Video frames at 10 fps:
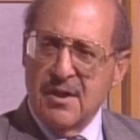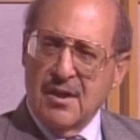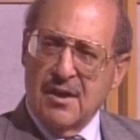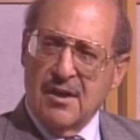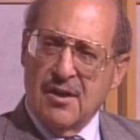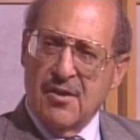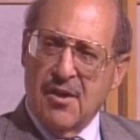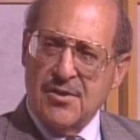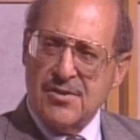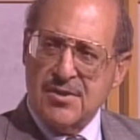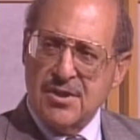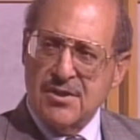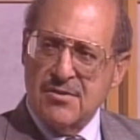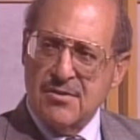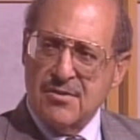Heart
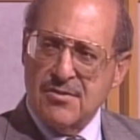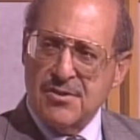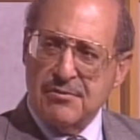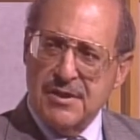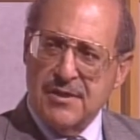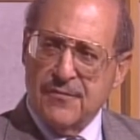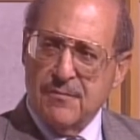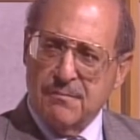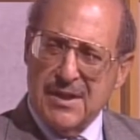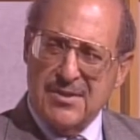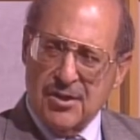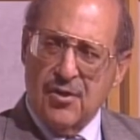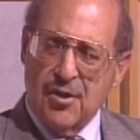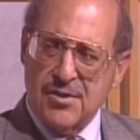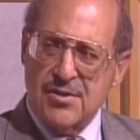disease, there's 3 different basic
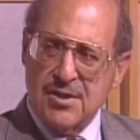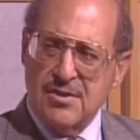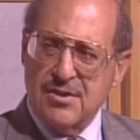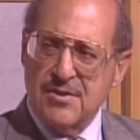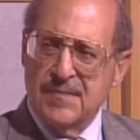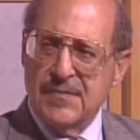heart diseases.